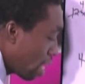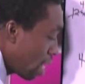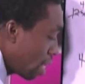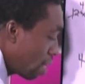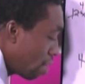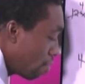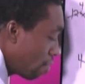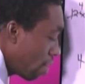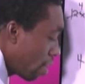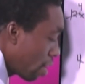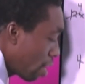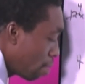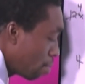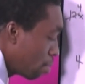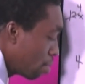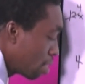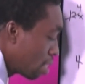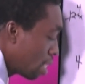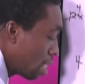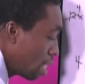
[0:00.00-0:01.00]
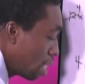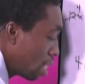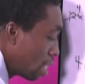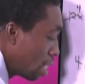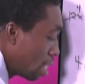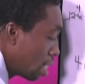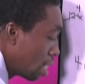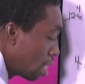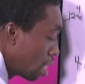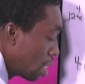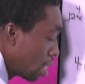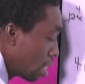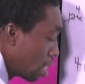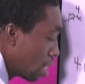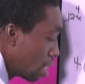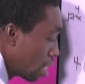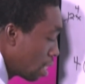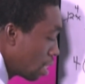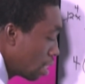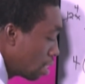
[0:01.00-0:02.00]
the variables and then
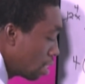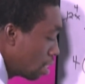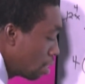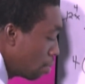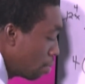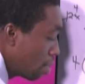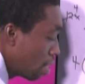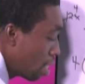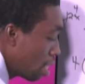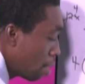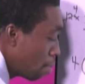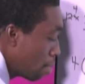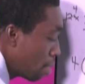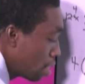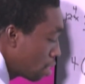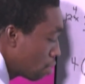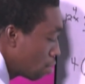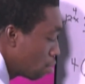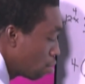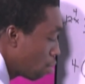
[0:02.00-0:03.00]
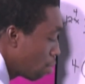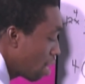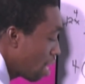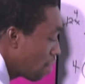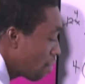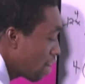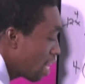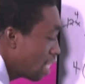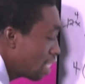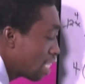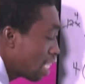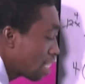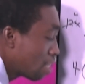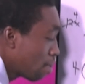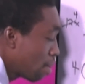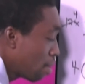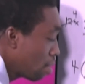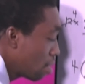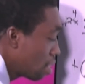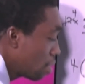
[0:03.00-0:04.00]
deal with the numbers too. So we have 8x
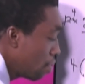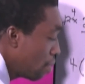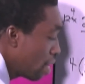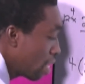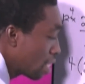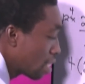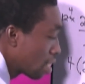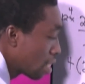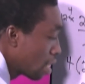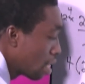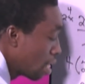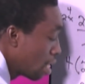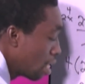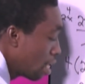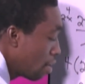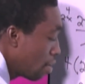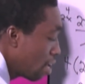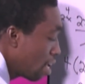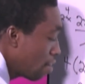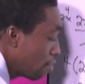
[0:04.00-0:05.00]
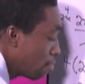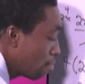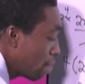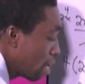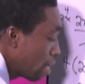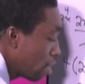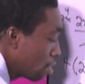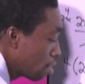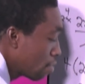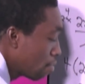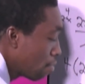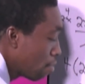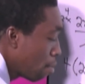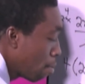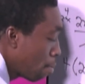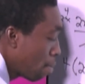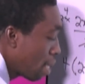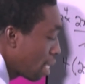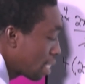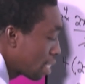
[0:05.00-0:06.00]
minus 3x, then you have minus 4
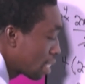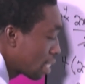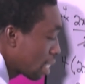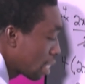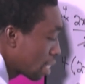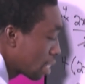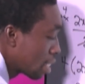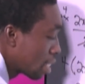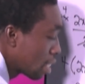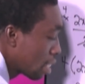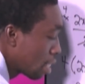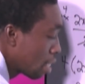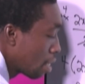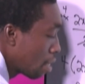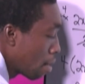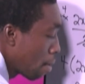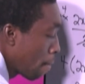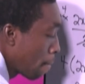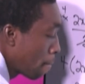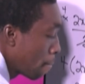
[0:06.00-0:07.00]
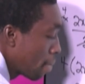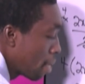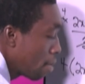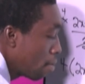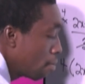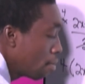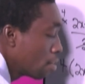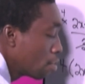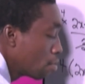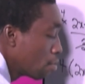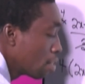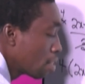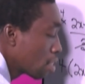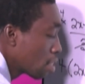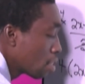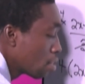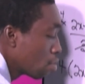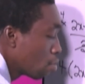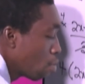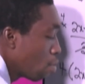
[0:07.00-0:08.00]
plus 6, equal to what?
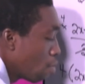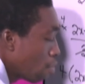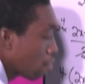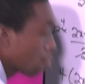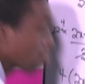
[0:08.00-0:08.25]
12.